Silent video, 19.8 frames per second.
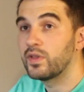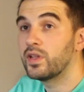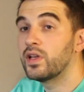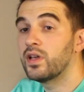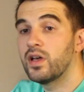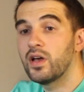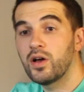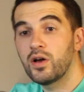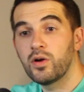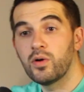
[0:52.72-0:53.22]

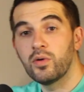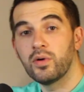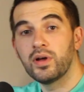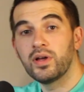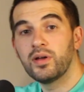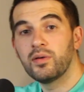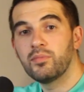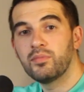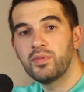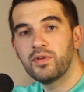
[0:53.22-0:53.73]
Oh,
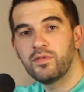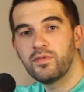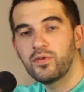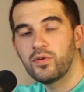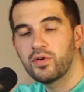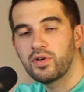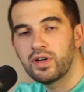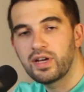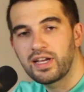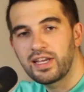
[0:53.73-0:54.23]
before
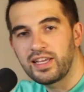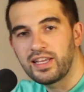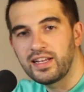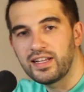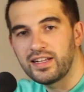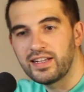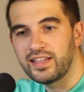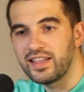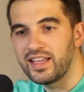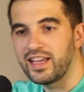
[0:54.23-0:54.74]
I get into
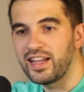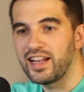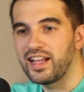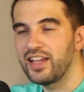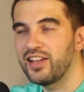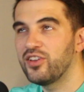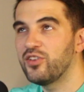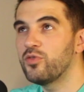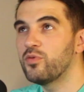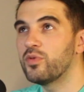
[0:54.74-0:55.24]
that, I
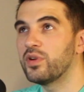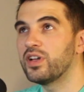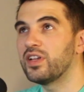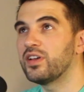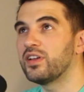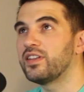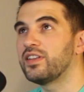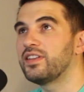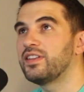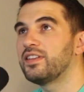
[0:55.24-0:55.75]
do want to
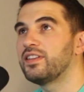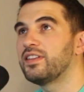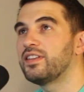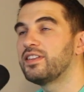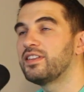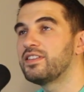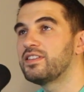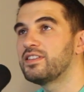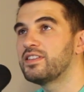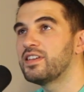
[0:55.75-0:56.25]

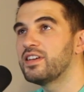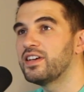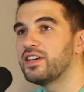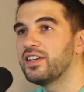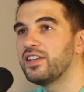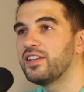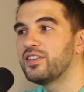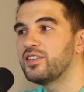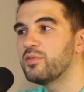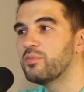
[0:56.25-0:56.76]

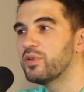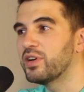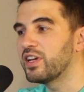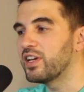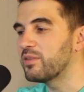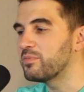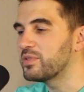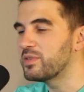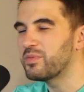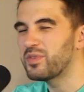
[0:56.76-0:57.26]
bring up
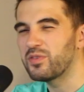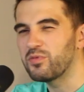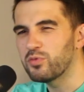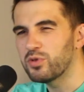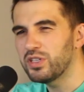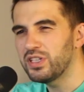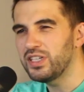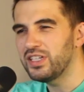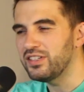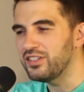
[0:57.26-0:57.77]
something
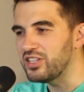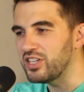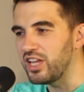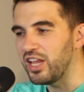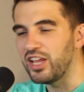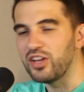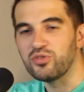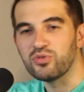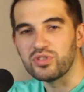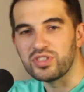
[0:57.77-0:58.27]
really
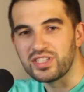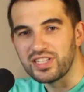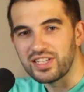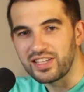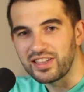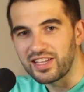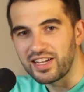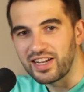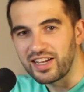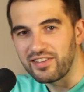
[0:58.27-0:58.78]
interesting that
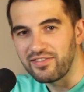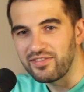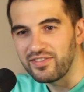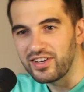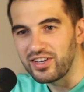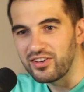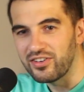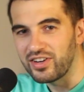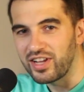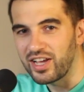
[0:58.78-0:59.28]
I
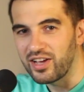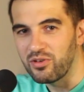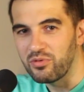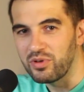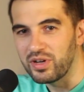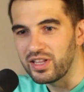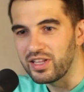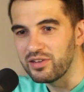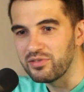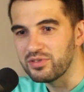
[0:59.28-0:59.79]
figured out while
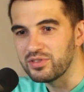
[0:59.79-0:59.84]
I was